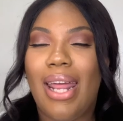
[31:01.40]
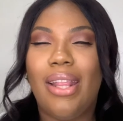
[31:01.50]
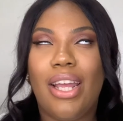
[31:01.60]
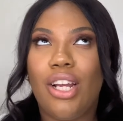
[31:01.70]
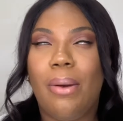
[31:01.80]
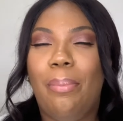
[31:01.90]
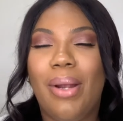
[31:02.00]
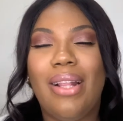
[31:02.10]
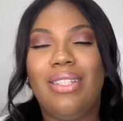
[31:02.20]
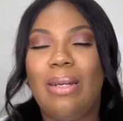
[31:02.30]
like, but
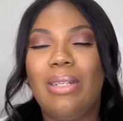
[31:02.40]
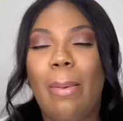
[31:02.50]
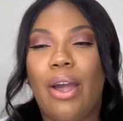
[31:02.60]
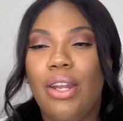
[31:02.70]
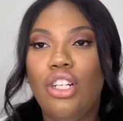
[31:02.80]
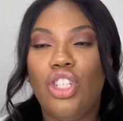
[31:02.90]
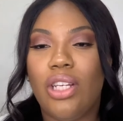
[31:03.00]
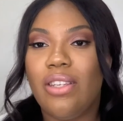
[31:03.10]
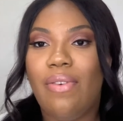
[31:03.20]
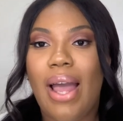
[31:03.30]
at the same time, I couldn't
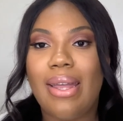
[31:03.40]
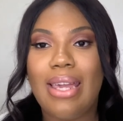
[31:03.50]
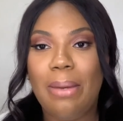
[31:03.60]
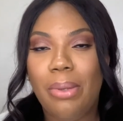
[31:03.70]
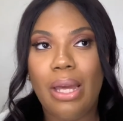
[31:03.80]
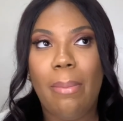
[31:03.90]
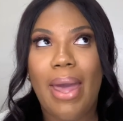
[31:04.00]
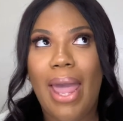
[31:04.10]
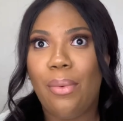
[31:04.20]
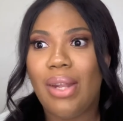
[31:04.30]
justify keeping a
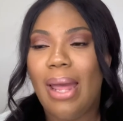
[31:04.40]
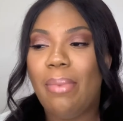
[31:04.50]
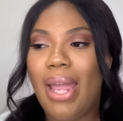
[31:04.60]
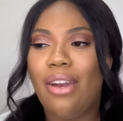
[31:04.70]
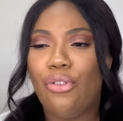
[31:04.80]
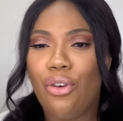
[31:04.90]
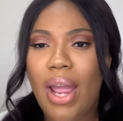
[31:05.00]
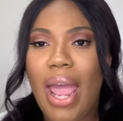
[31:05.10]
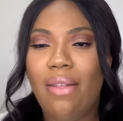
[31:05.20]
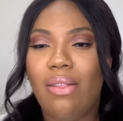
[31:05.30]
bag when I paid for
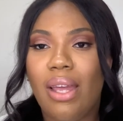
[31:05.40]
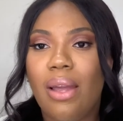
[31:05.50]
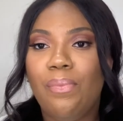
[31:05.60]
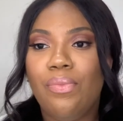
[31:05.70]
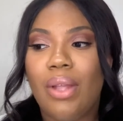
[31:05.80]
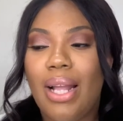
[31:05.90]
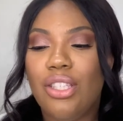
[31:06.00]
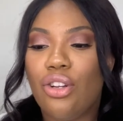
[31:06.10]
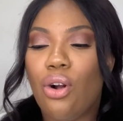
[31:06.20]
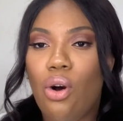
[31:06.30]
it and like it's
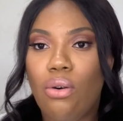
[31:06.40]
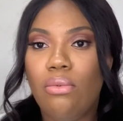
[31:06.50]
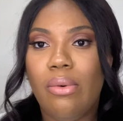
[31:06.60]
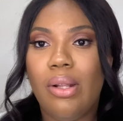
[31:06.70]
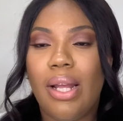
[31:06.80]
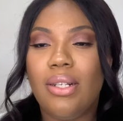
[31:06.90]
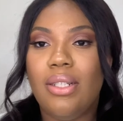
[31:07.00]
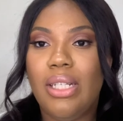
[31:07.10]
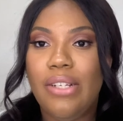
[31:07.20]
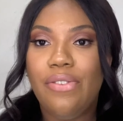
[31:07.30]
their own like
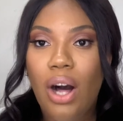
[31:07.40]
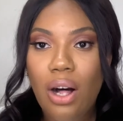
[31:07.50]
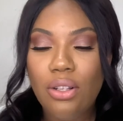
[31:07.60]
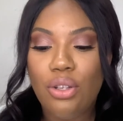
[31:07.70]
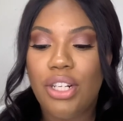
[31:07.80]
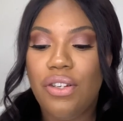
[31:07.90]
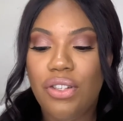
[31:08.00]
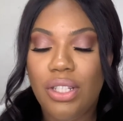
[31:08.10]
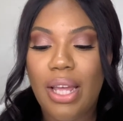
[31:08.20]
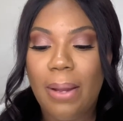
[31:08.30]
default. So I should
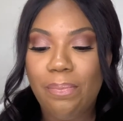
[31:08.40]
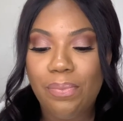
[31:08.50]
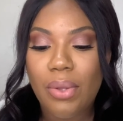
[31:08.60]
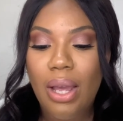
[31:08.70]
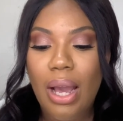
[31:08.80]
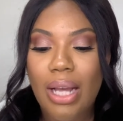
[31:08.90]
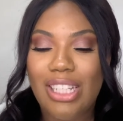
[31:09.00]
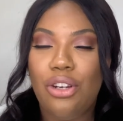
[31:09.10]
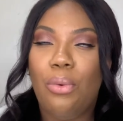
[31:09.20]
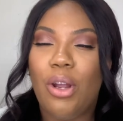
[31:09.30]
just like, cause I
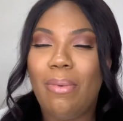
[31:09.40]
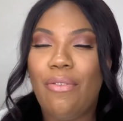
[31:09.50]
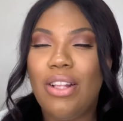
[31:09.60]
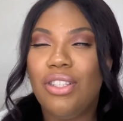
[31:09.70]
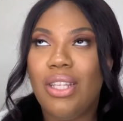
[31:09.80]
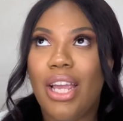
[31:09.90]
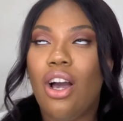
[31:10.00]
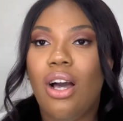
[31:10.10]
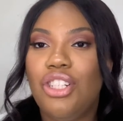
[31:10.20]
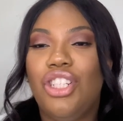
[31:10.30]
know one of my friends is like,
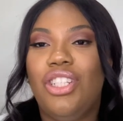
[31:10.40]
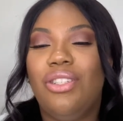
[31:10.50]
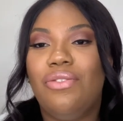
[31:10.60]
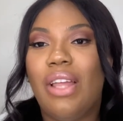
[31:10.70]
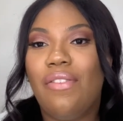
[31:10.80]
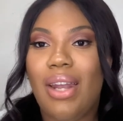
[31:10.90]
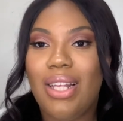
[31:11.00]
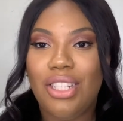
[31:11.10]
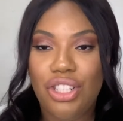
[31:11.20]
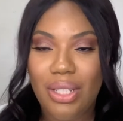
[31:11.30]
oh, just, like
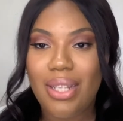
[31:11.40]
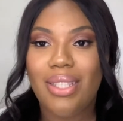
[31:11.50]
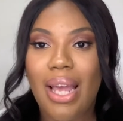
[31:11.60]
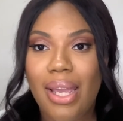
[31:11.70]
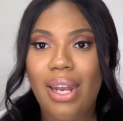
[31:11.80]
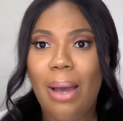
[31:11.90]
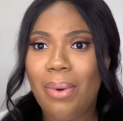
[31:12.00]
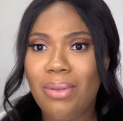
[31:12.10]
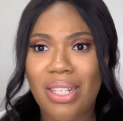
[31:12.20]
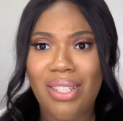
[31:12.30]
Vannesia, just like suck it up. And
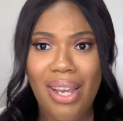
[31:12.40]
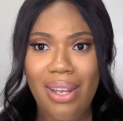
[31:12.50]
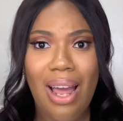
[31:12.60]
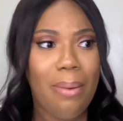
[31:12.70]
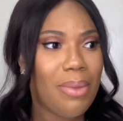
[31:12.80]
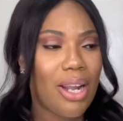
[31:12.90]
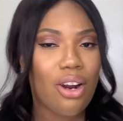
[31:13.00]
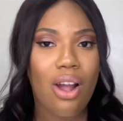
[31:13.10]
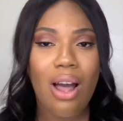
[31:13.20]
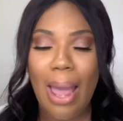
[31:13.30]
I was like, suck it up. Like,
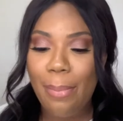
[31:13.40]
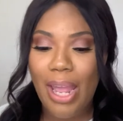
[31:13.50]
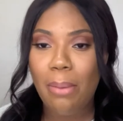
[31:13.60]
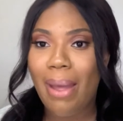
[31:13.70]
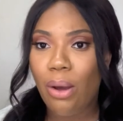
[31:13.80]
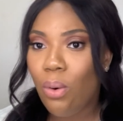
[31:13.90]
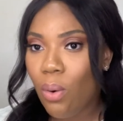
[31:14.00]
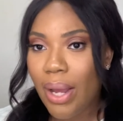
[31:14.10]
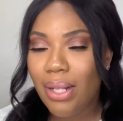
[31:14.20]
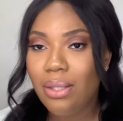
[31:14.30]
girl, I paid my
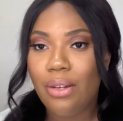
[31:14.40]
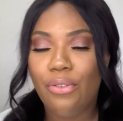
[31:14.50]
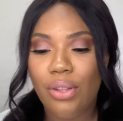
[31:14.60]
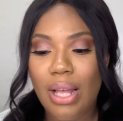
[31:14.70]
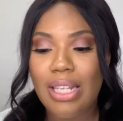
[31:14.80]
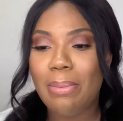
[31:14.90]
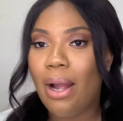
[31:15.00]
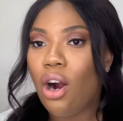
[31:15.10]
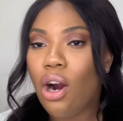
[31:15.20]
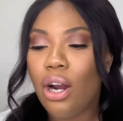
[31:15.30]
coins for this, my
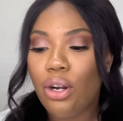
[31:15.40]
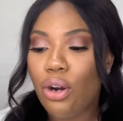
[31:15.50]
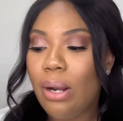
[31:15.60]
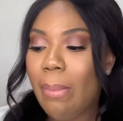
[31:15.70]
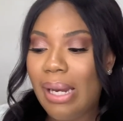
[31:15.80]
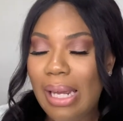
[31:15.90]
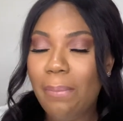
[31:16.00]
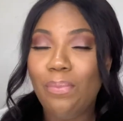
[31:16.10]
hard earned money.